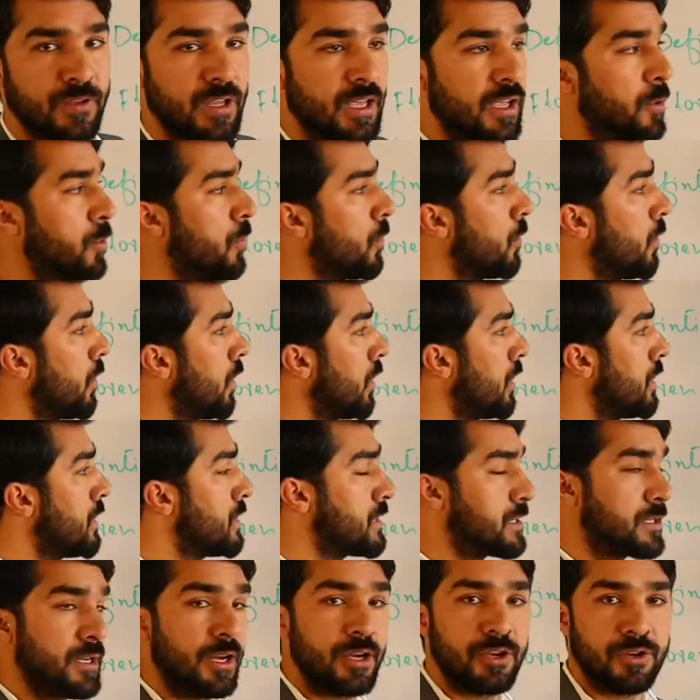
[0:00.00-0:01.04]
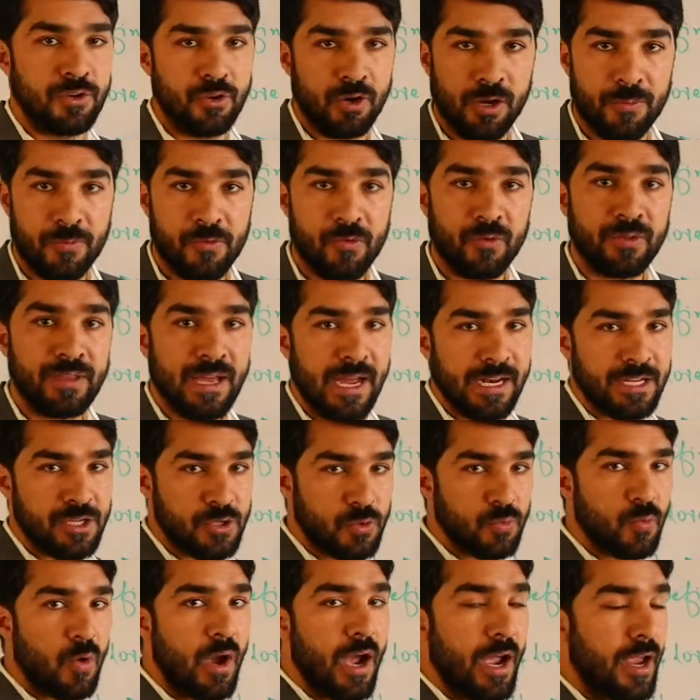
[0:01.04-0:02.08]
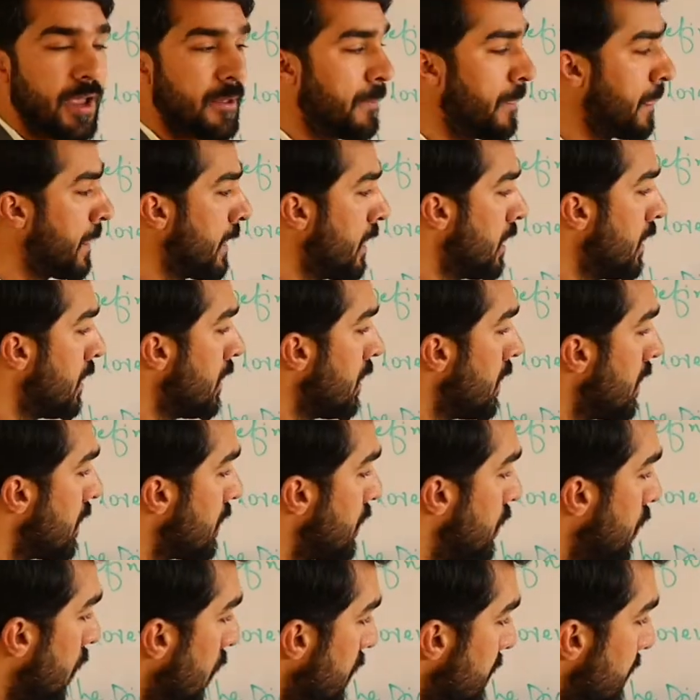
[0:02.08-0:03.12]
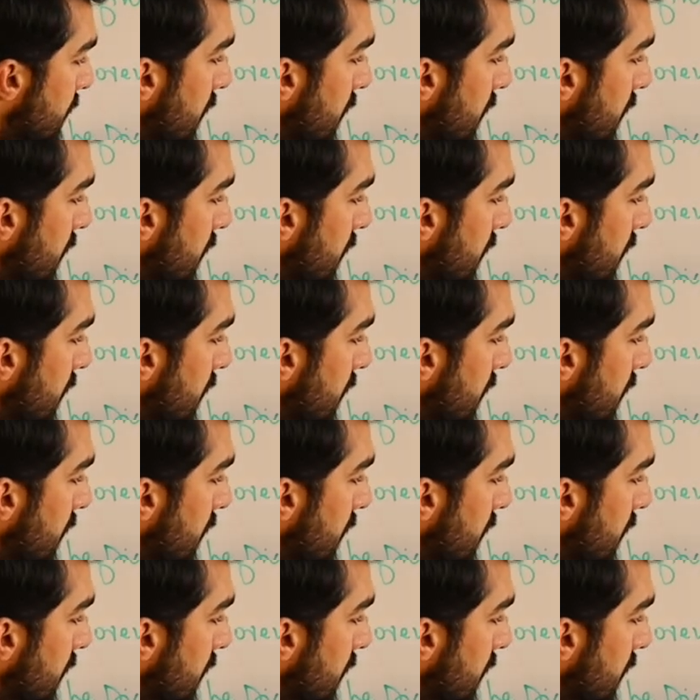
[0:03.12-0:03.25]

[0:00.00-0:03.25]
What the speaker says: the Eastern Europe. So that's why those